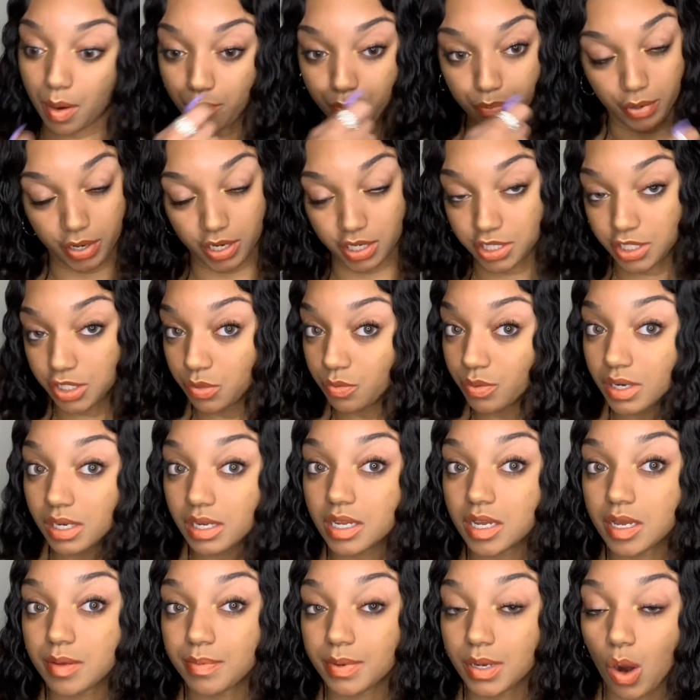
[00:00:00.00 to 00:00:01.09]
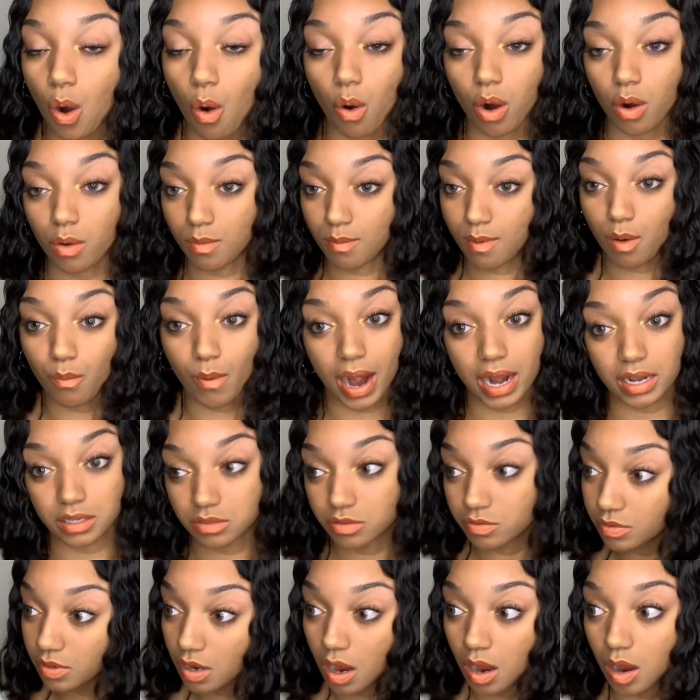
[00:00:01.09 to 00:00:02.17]
brush through it a little bit or with my wide
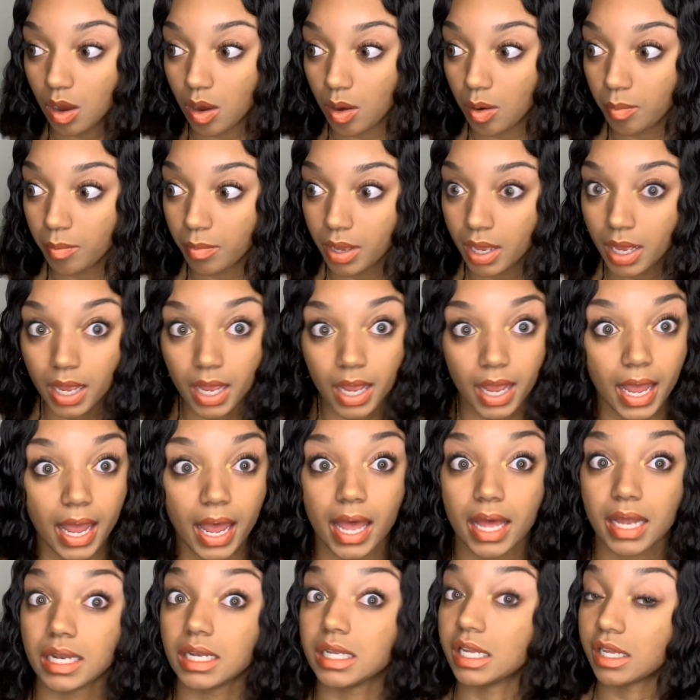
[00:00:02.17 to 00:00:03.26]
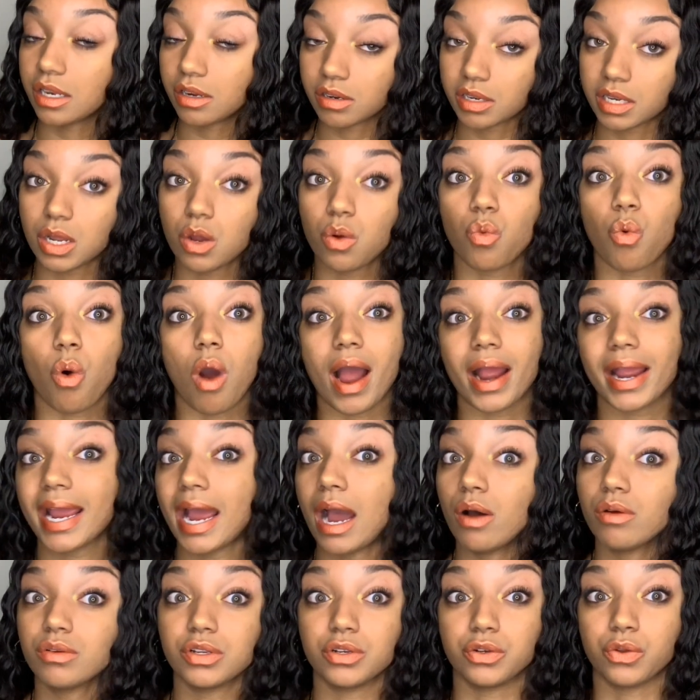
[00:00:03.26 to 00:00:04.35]
tooth comb and literally walk
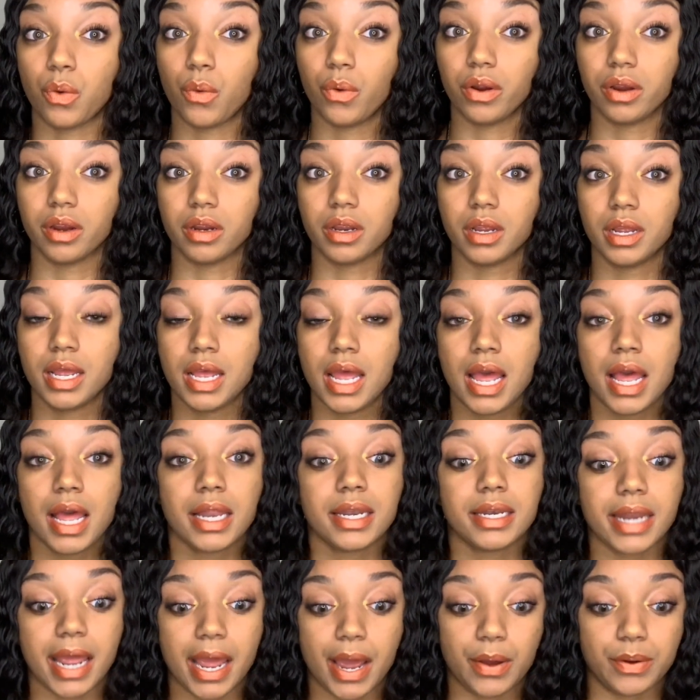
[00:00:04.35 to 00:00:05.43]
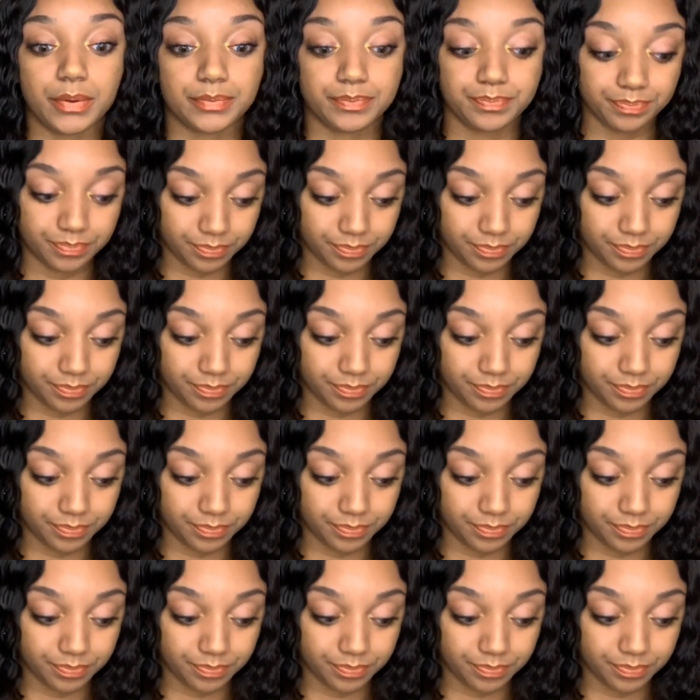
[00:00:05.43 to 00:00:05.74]
out the door. Now,